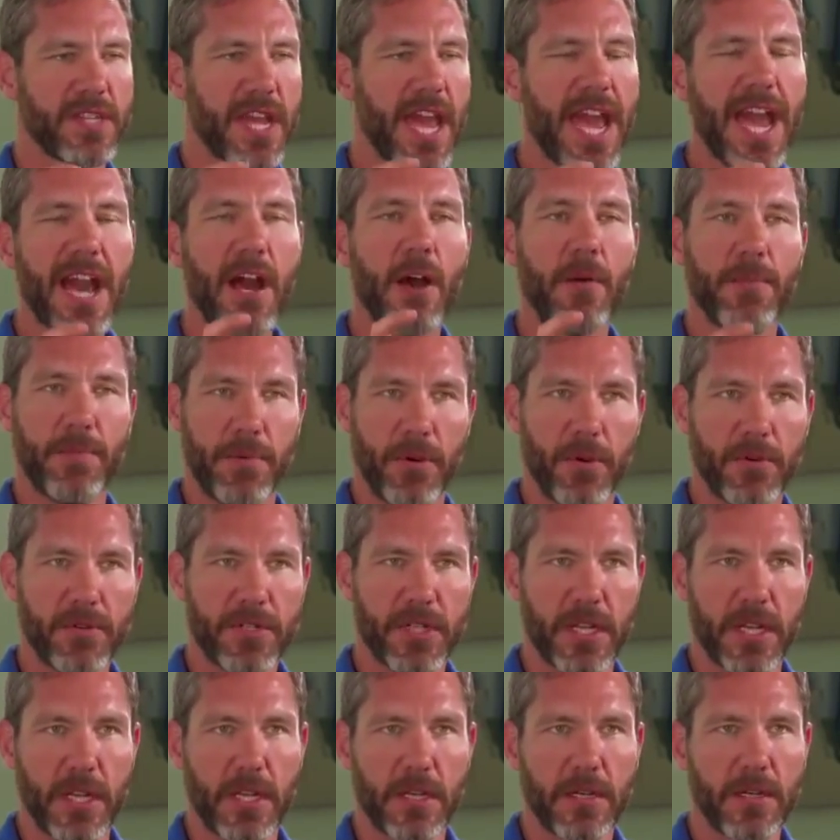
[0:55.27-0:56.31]
tau
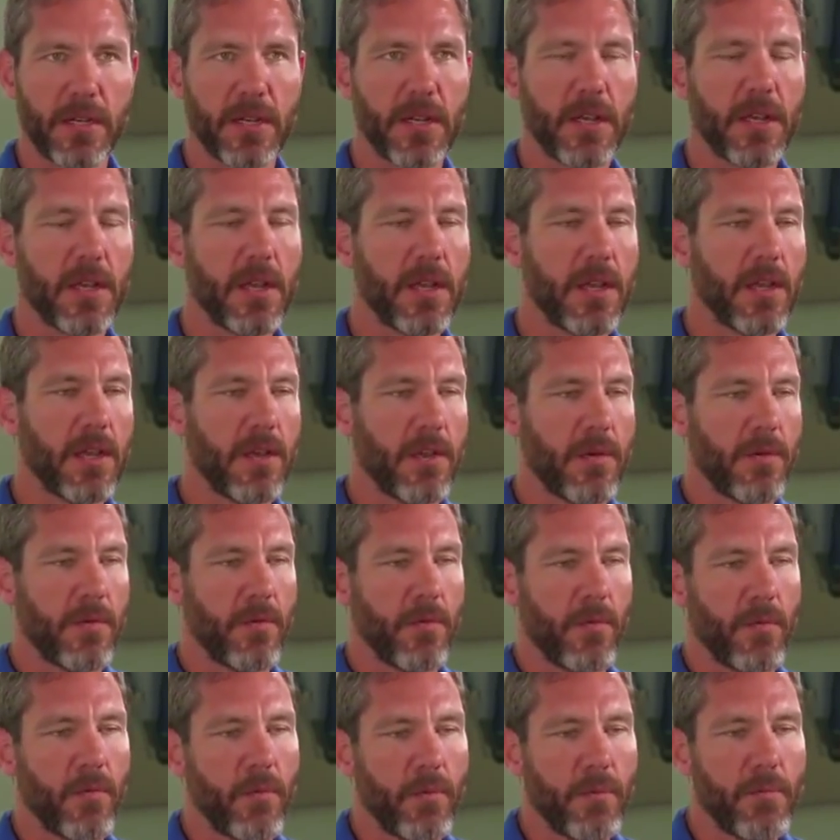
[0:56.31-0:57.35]
protein
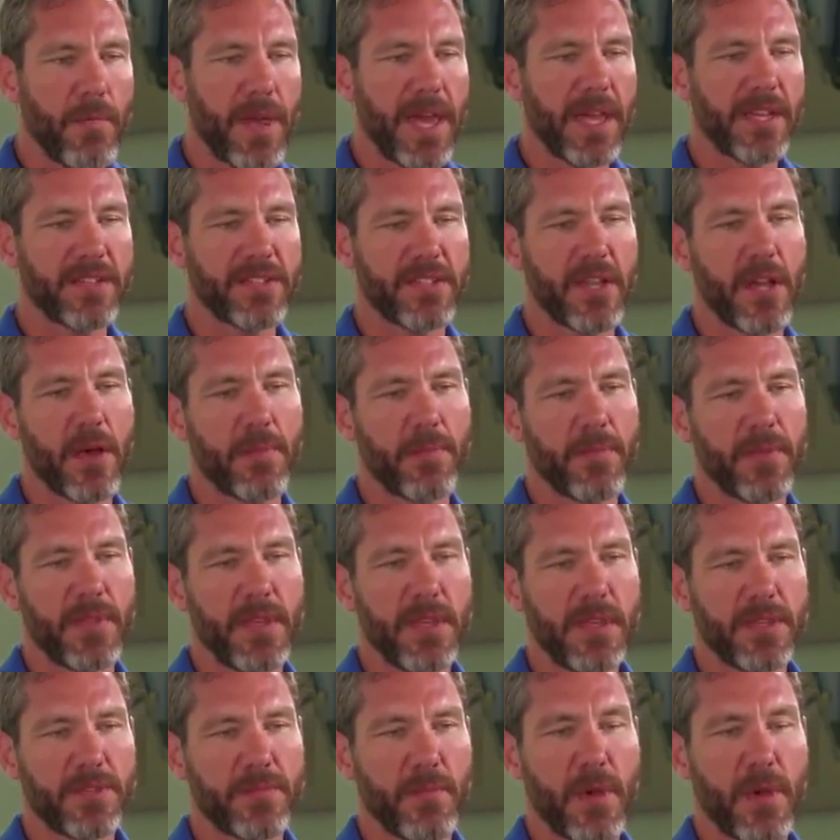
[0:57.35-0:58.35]
makes up these